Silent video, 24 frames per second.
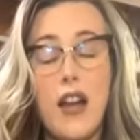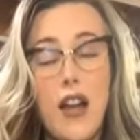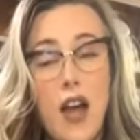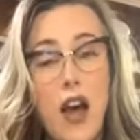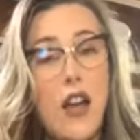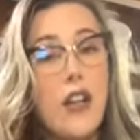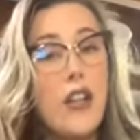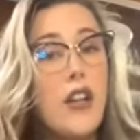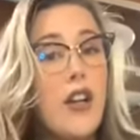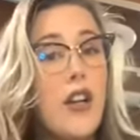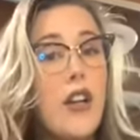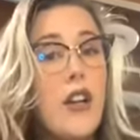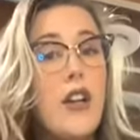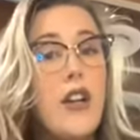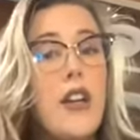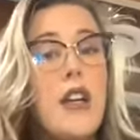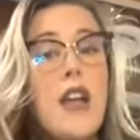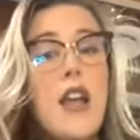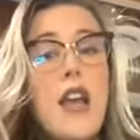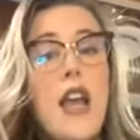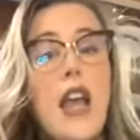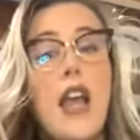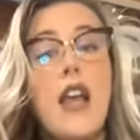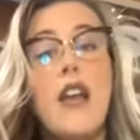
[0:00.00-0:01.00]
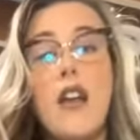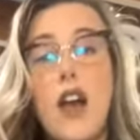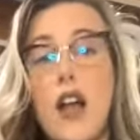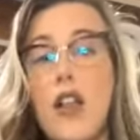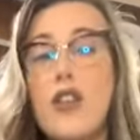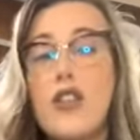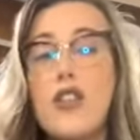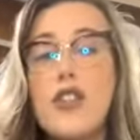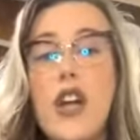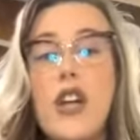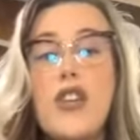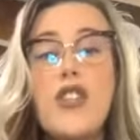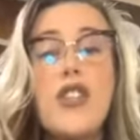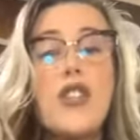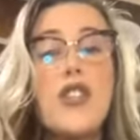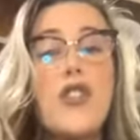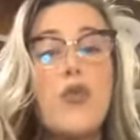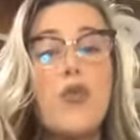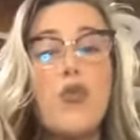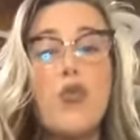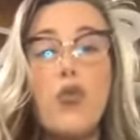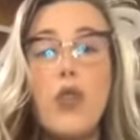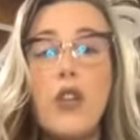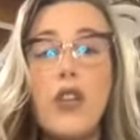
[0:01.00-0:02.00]
color in color touch it's
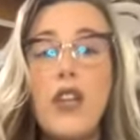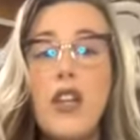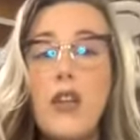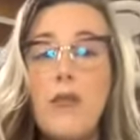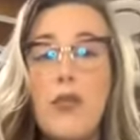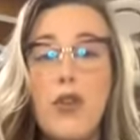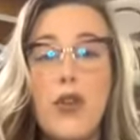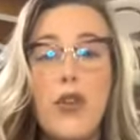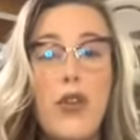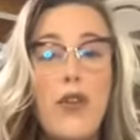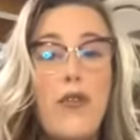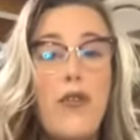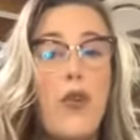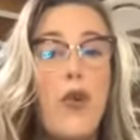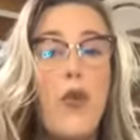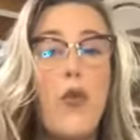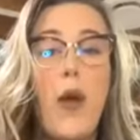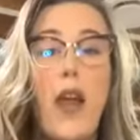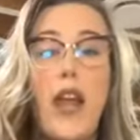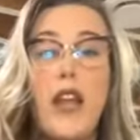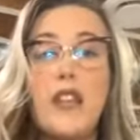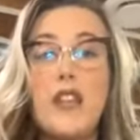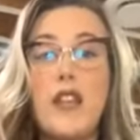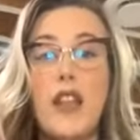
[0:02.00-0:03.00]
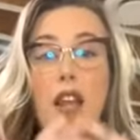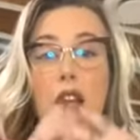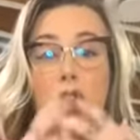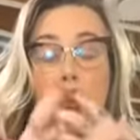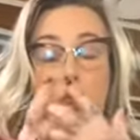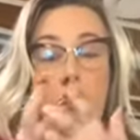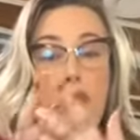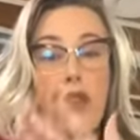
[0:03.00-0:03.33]
a really beautiful way to like